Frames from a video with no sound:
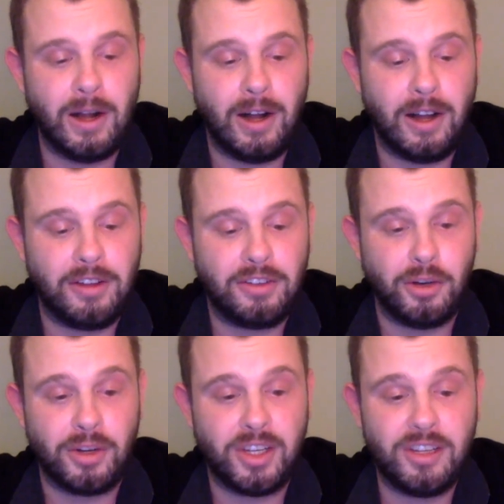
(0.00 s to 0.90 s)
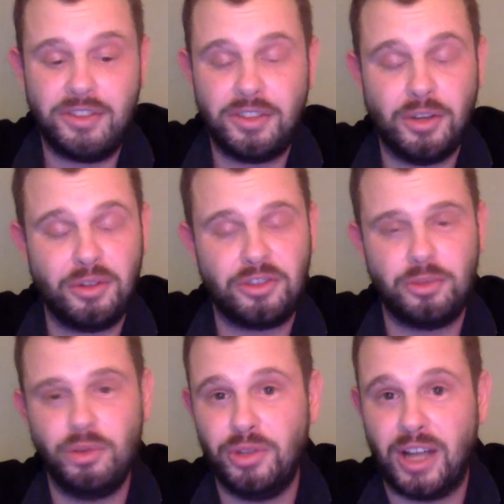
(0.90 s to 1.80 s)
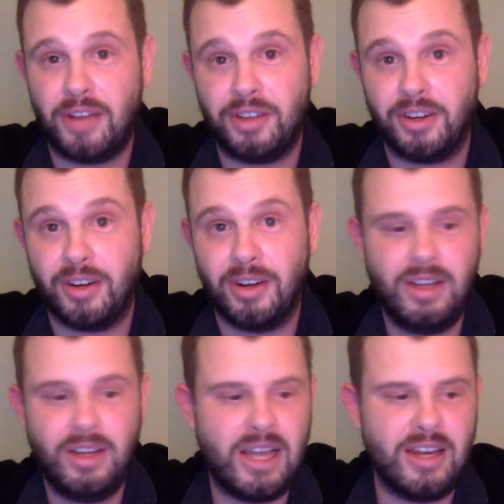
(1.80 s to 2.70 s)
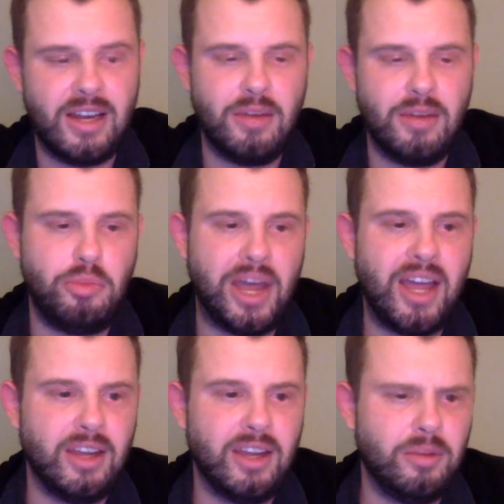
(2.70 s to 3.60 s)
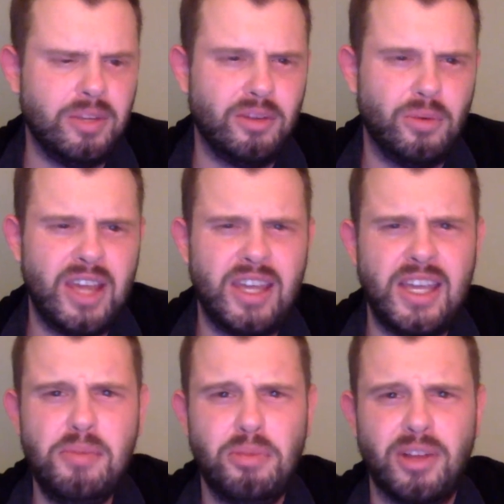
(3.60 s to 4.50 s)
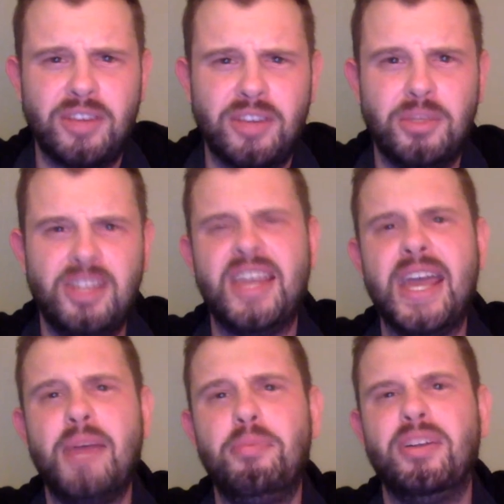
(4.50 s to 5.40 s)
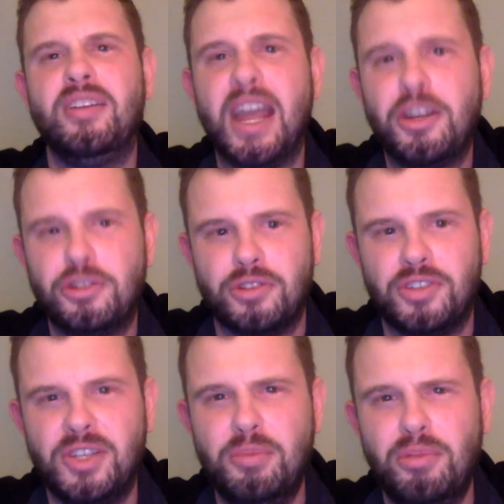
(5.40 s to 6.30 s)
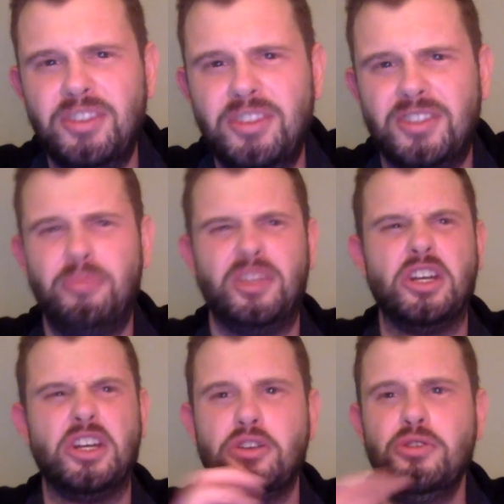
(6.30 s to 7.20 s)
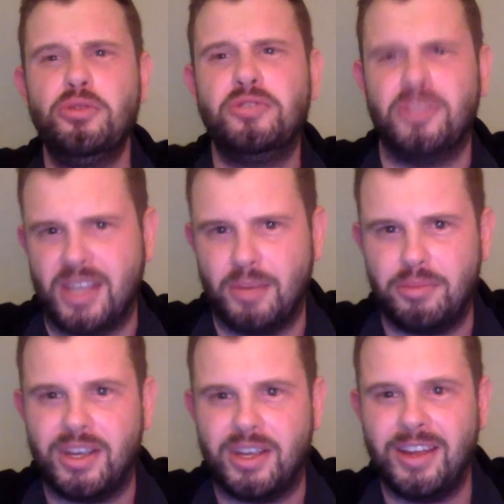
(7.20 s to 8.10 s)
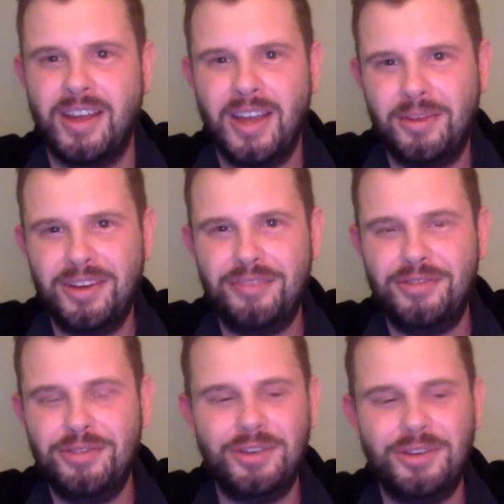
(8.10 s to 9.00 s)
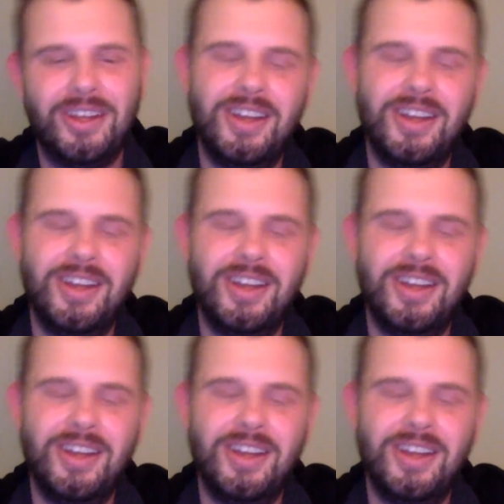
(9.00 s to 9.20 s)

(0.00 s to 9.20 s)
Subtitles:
So he's so smooth out there. And Ben, I mean, the way he plays, I mean, he's ambidextrous. He brings something new to the NBA. I mean, if you look